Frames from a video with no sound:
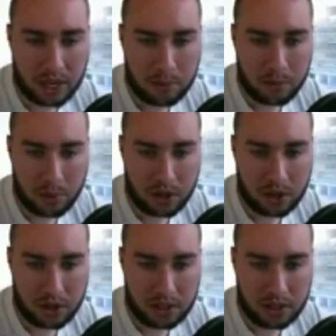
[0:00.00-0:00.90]
But we
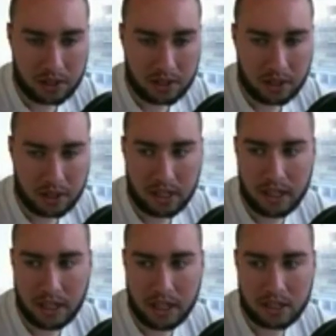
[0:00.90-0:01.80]
could
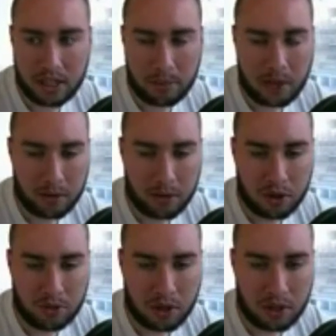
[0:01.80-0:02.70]
easily make a move
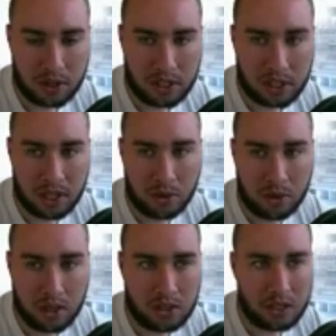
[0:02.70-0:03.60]
below these equal
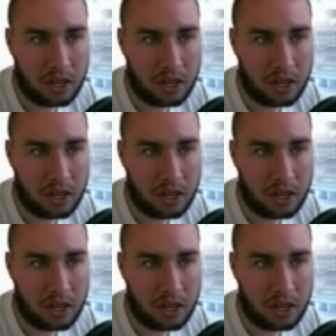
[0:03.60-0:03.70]
lows here.